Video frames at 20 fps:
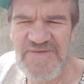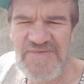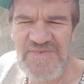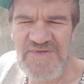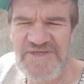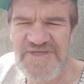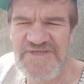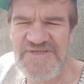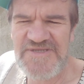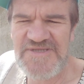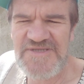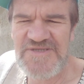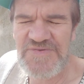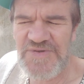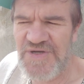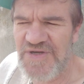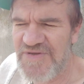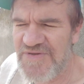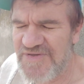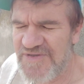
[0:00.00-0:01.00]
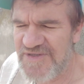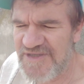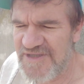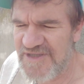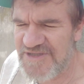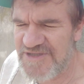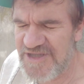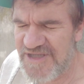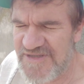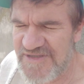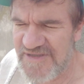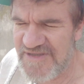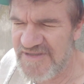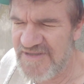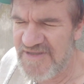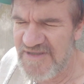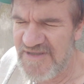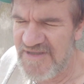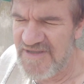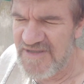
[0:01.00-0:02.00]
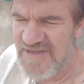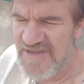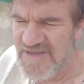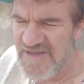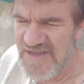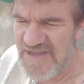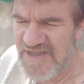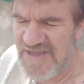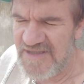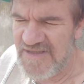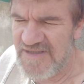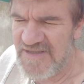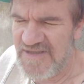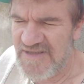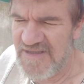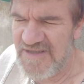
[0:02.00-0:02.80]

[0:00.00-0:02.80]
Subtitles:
What is this 2030 agenda? And